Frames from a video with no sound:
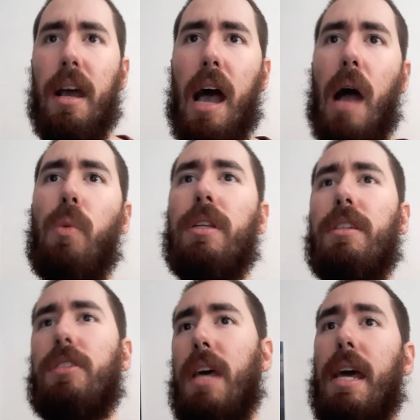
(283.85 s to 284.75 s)
I wouldn't
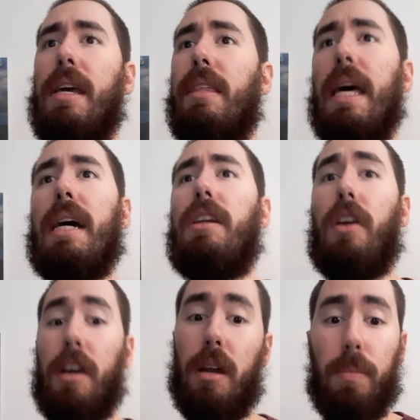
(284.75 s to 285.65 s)
say that you're
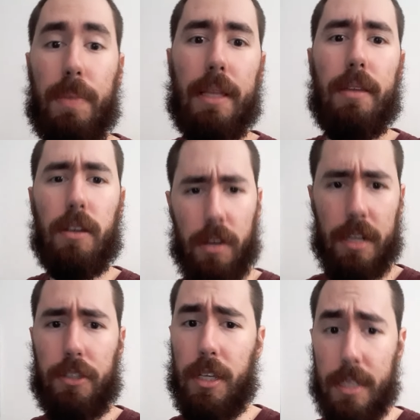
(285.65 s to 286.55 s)

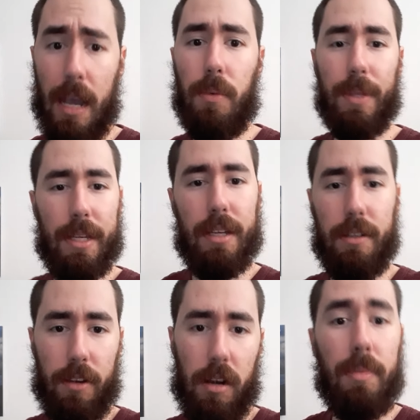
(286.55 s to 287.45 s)
gonna sit down with it and
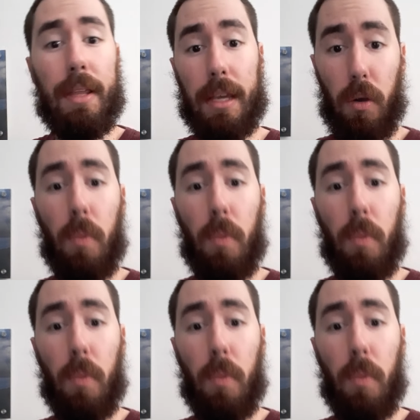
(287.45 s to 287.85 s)
you're gonna be like,